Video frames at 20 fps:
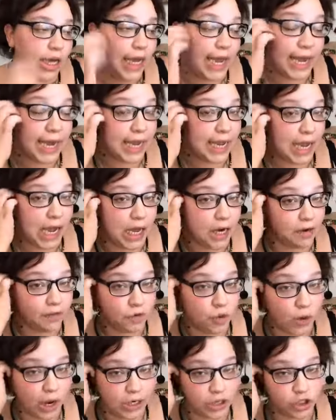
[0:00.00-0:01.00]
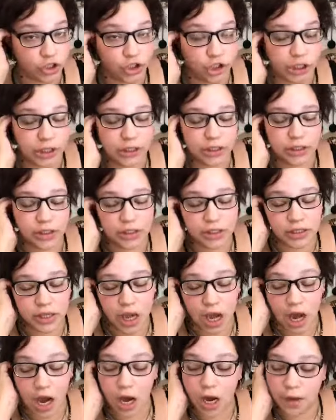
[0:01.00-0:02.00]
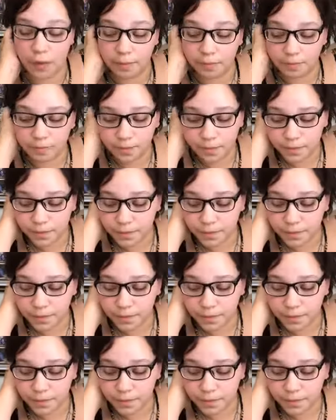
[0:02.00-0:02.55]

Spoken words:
any kind of questions? Who